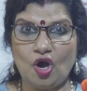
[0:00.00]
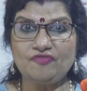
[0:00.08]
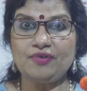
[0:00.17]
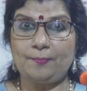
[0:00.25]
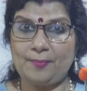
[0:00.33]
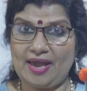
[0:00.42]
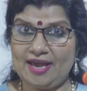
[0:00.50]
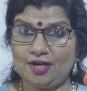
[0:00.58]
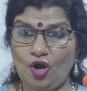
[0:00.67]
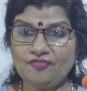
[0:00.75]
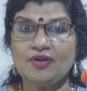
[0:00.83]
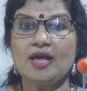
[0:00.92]
of a
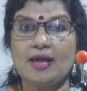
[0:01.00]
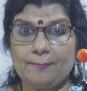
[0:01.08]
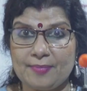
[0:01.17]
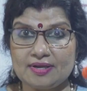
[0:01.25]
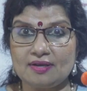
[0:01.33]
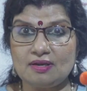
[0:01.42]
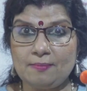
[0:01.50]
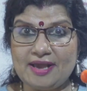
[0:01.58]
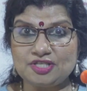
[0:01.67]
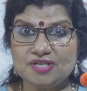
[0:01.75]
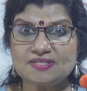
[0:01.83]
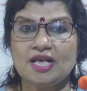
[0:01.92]
pair of mirror
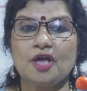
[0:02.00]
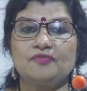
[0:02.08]
images